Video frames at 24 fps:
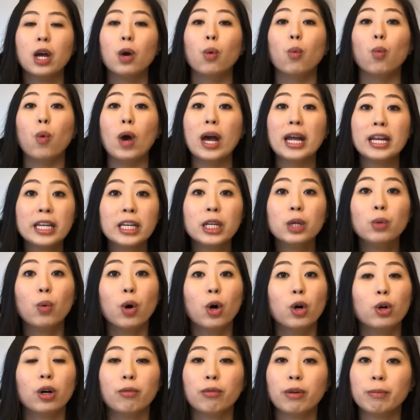When he
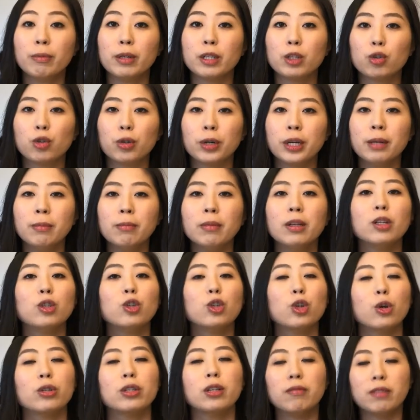woke up from this dream,
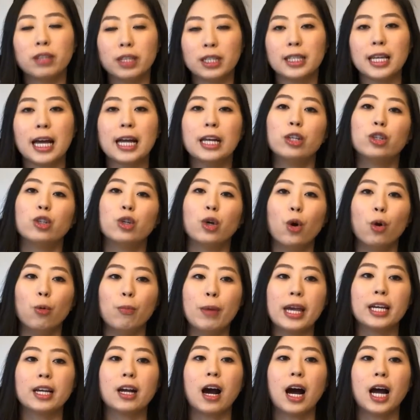Joseph decided to
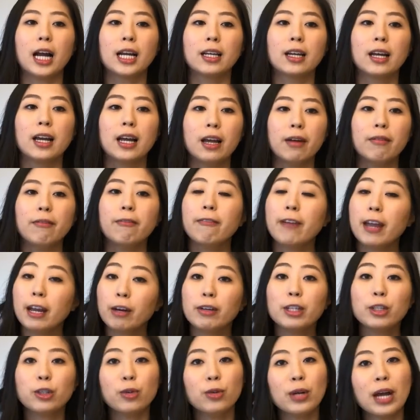obey God. Very
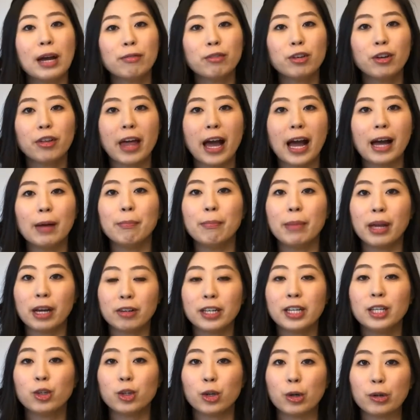soon after that, Mary
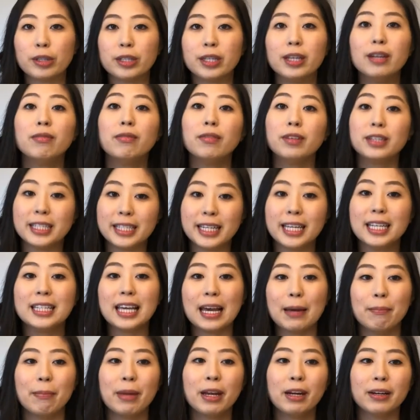and Joseph did
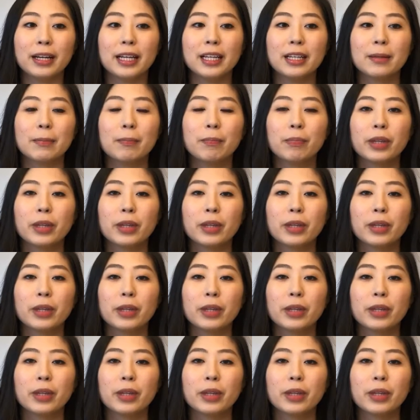get married.